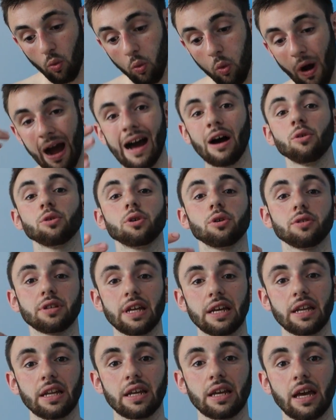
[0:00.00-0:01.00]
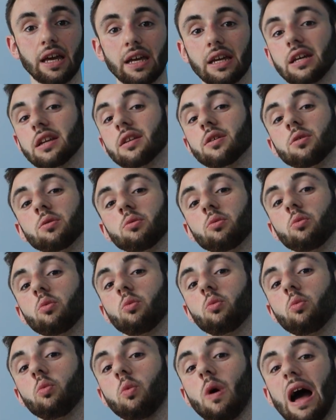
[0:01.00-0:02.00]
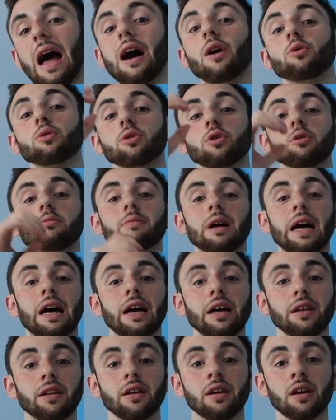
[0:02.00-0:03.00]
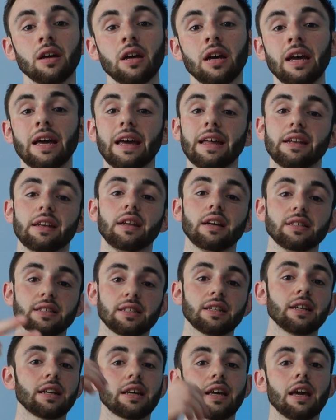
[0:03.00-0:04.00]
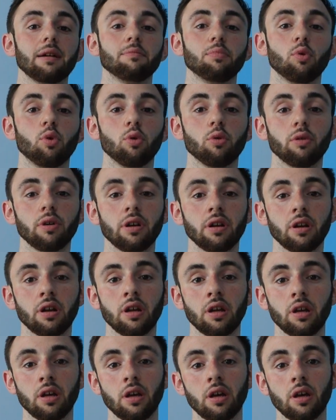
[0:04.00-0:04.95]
wow, you're dedicated, wow, you're mad, doesn't it get boring?